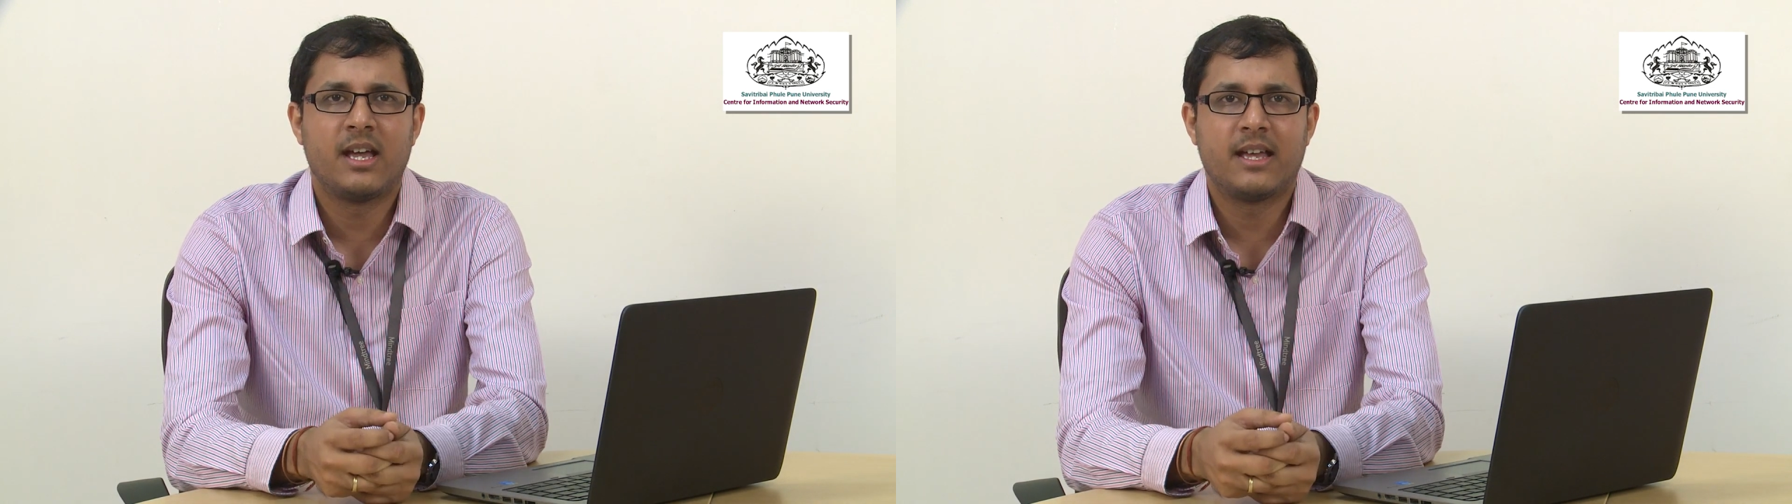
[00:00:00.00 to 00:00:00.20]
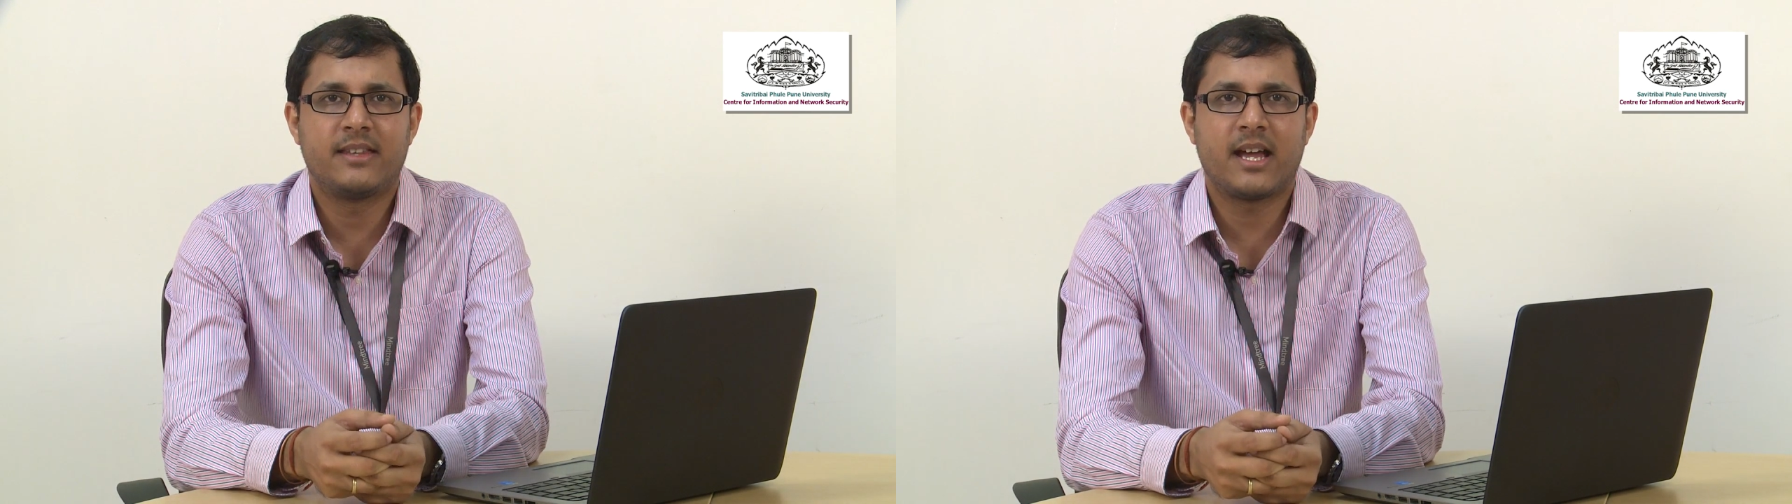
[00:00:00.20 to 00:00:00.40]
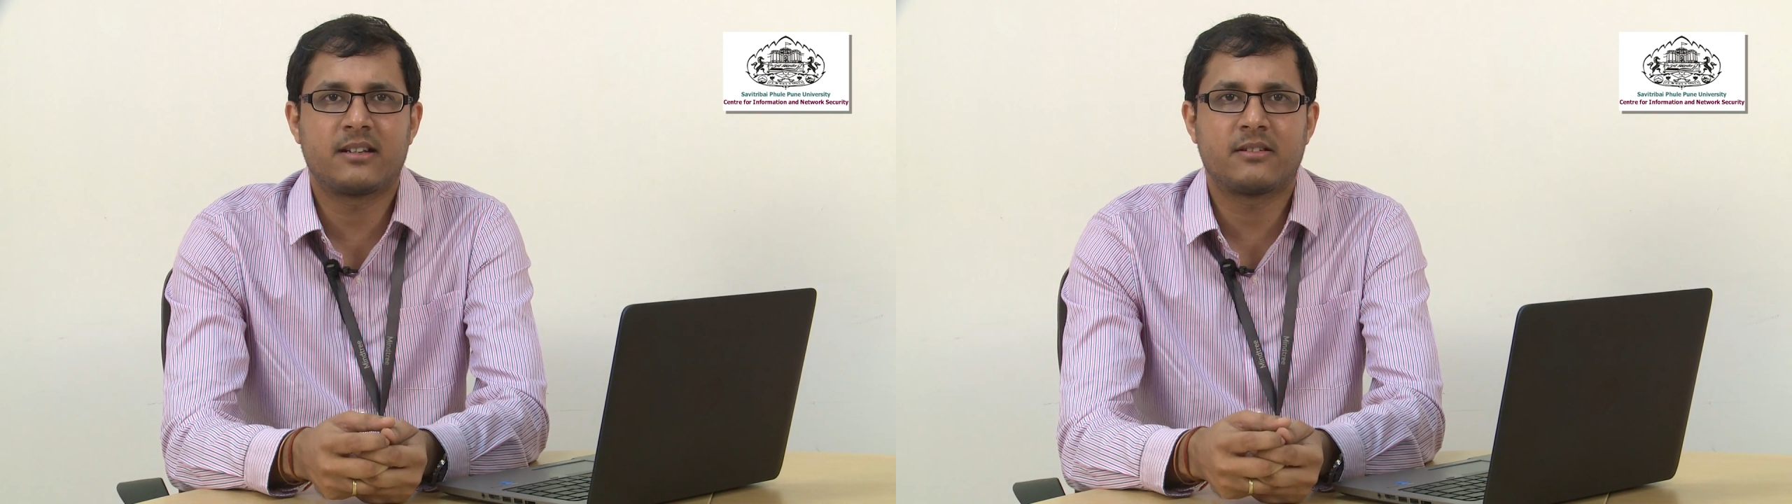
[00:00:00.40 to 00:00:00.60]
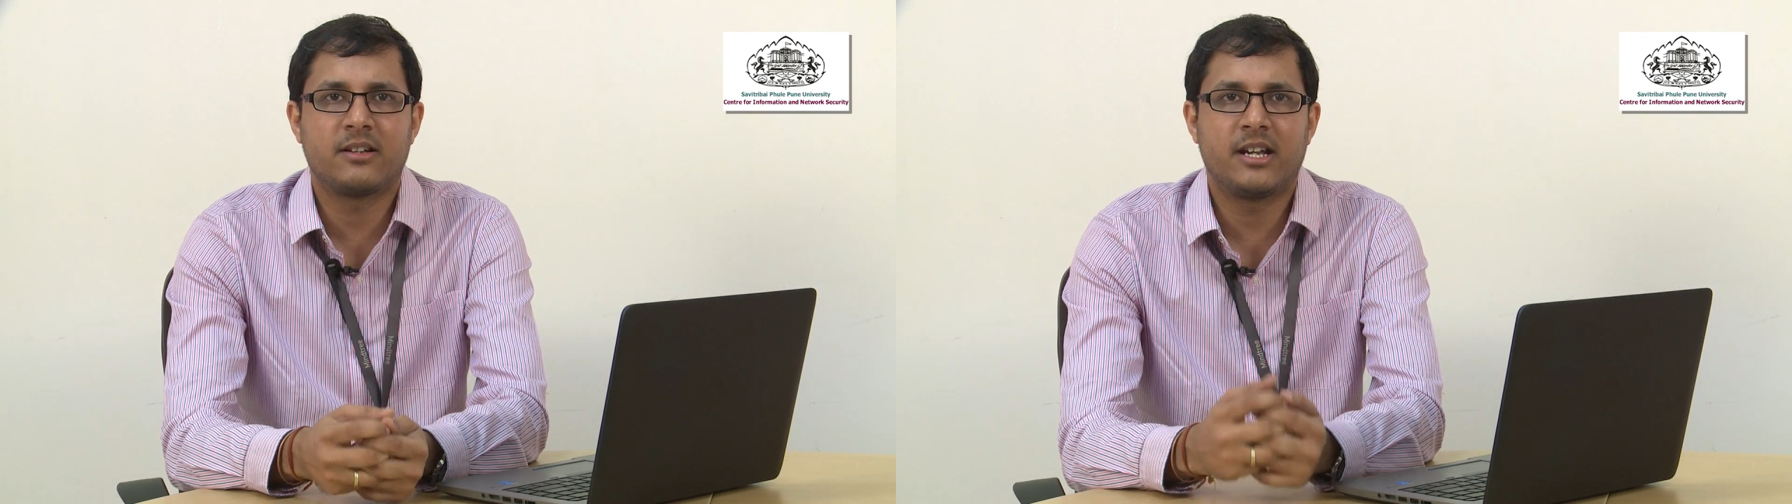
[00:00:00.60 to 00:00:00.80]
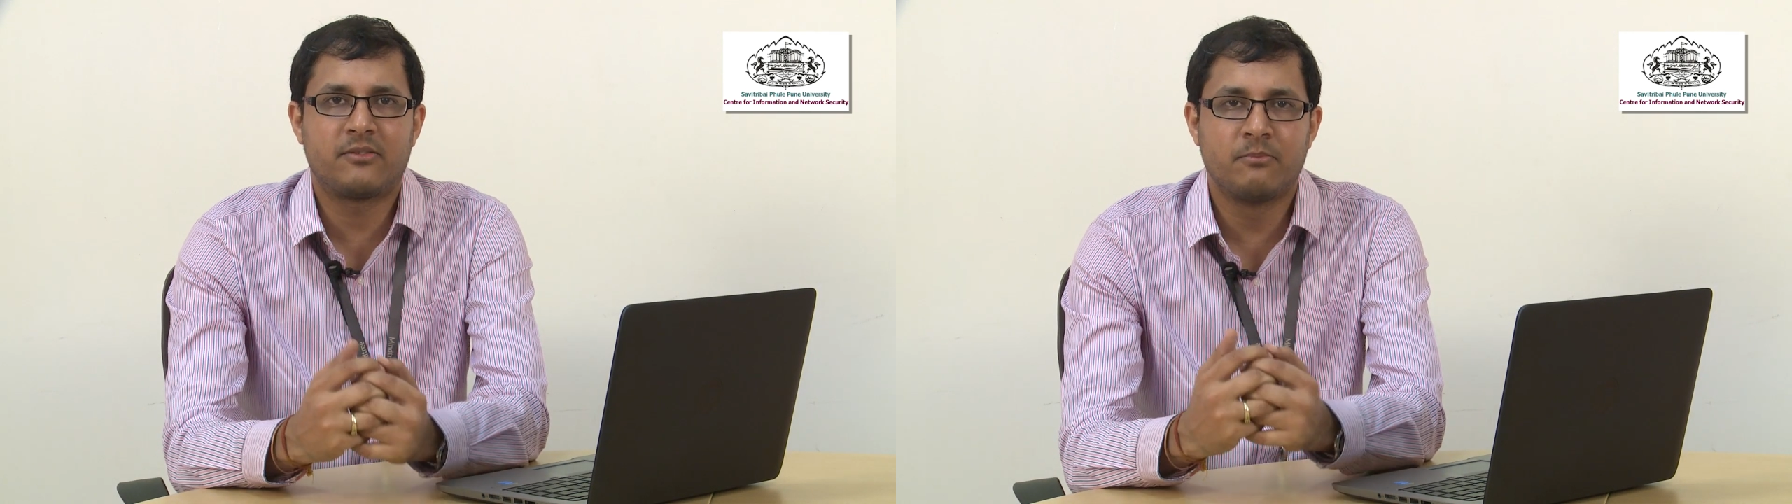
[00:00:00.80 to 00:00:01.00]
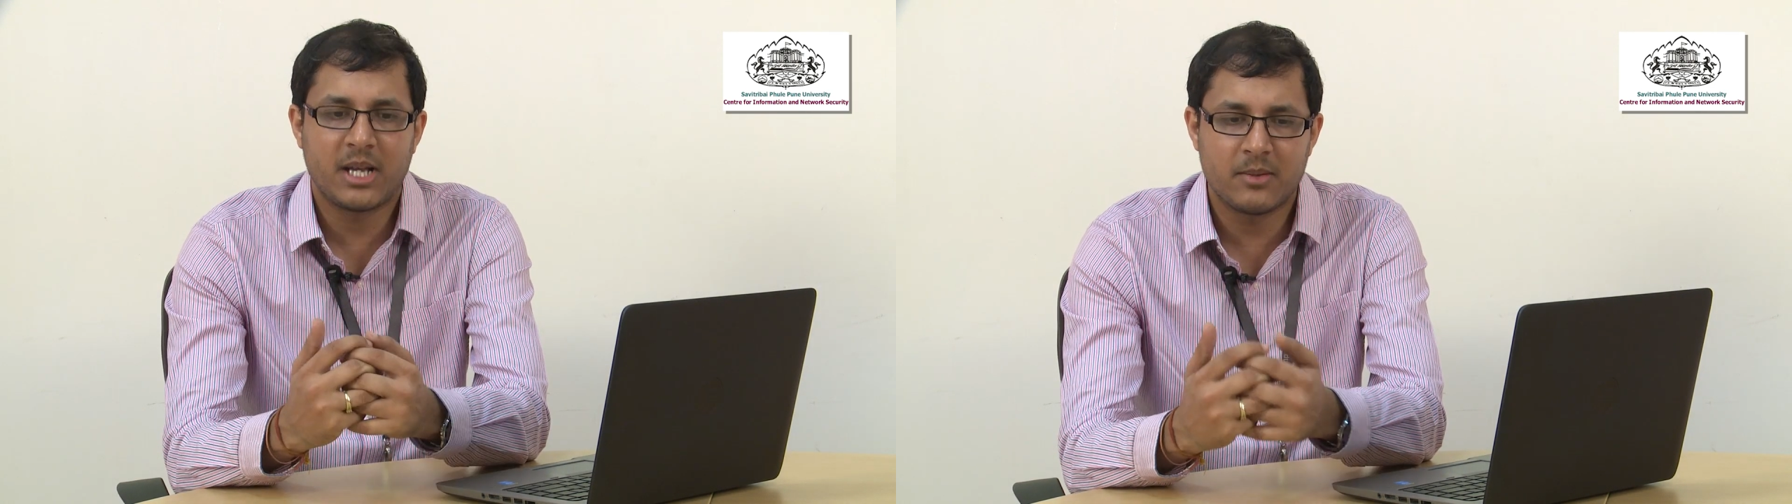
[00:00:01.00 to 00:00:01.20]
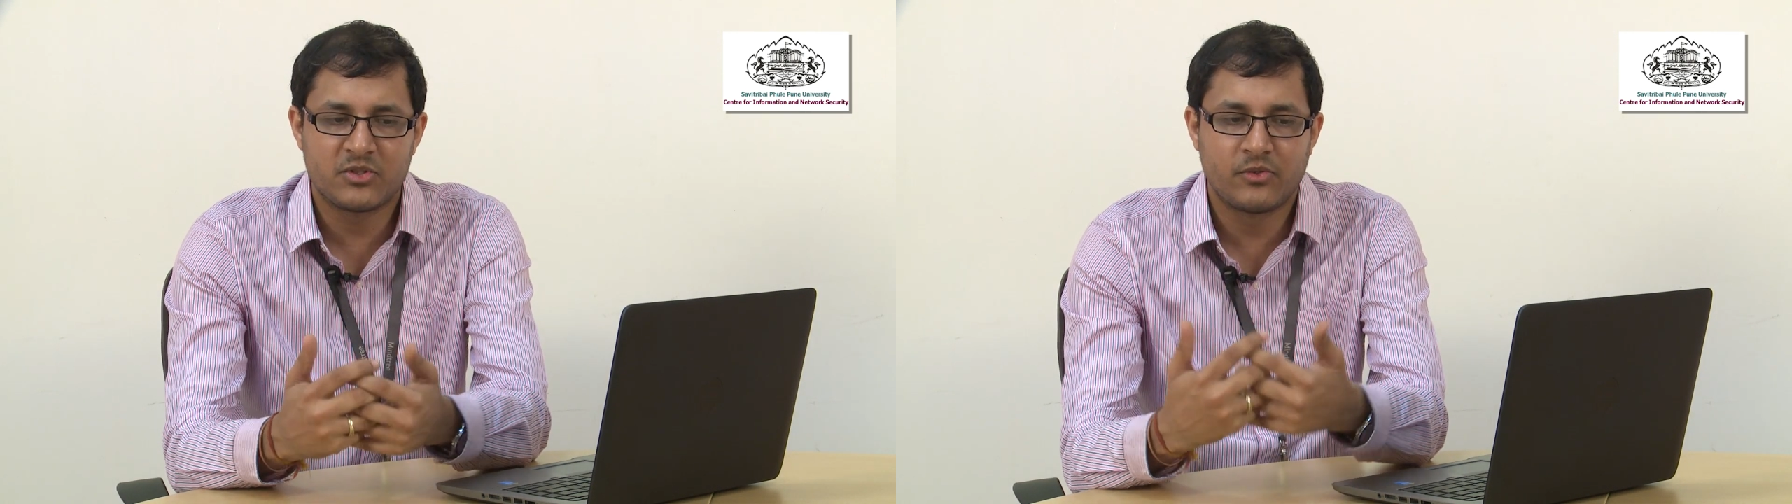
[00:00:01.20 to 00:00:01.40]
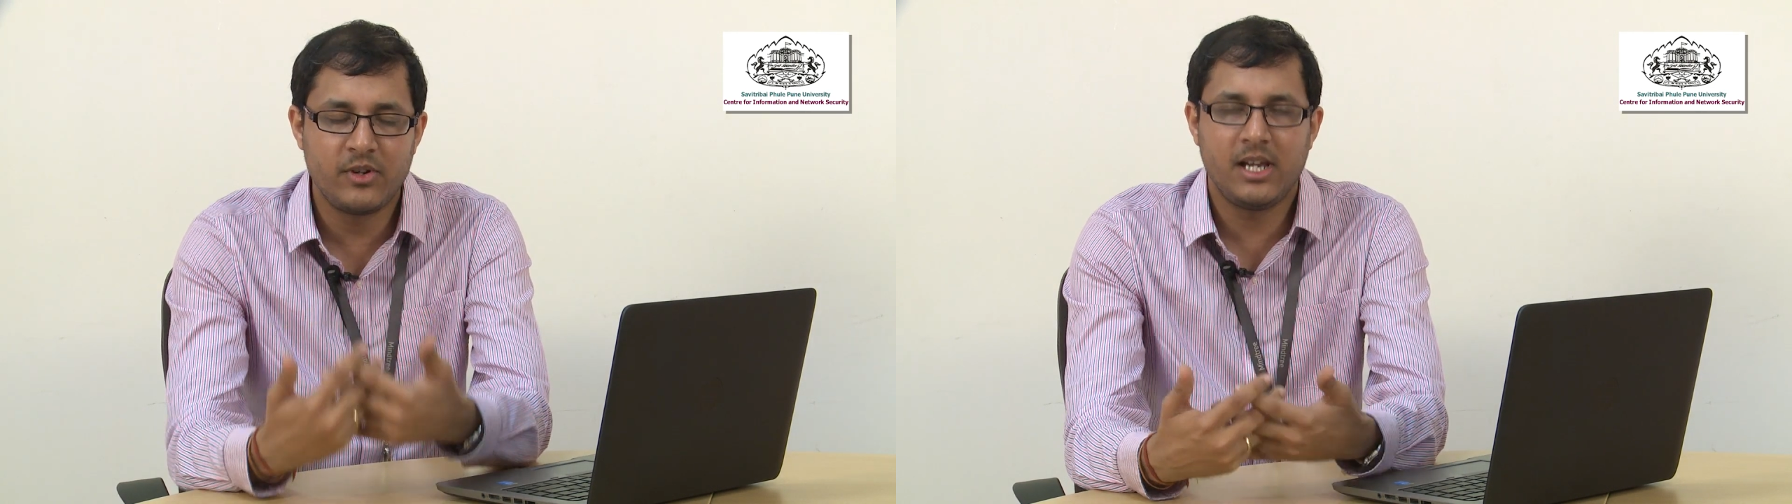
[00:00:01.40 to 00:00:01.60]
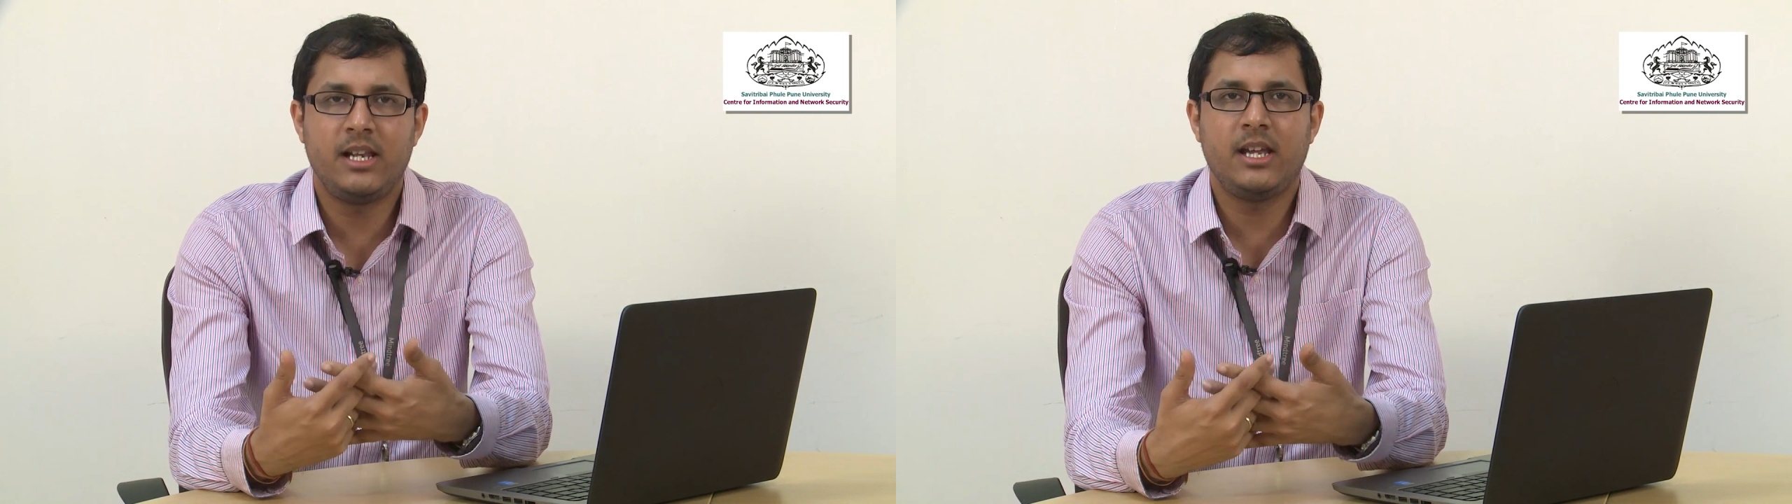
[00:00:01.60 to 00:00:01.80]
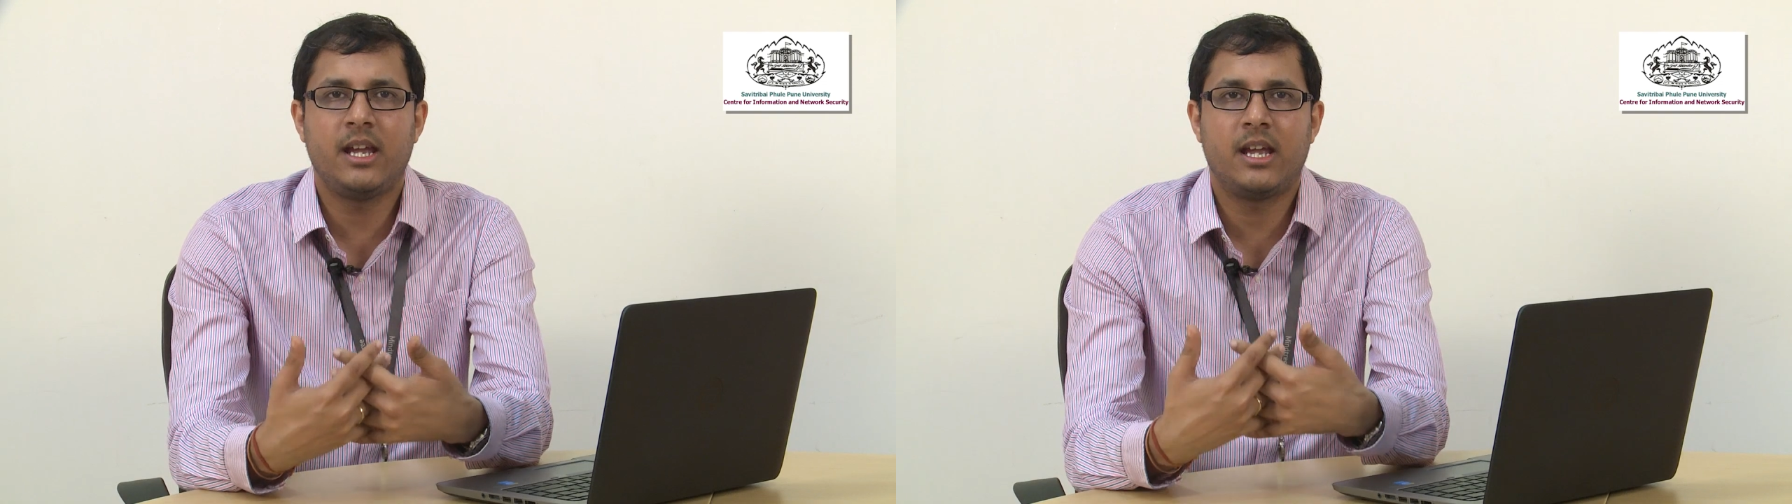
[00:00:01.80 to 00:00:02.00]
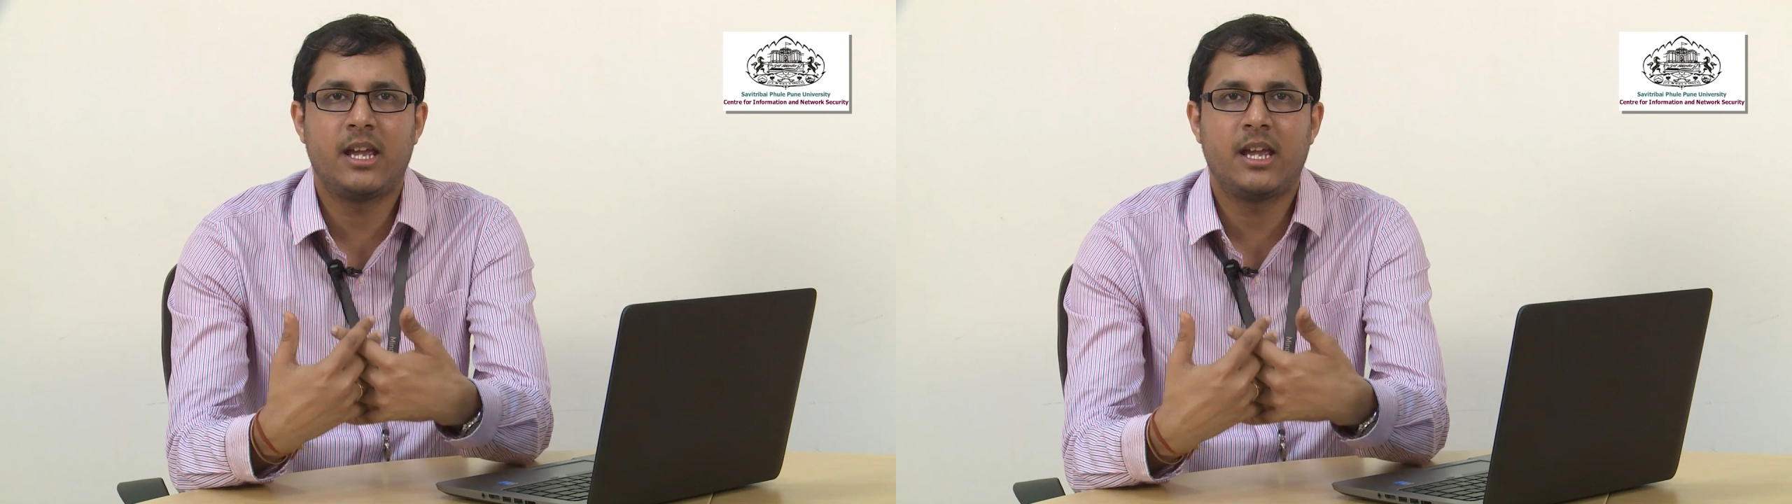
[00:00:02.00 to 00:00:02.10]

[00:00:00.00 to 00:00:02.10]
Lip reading: that it becomes really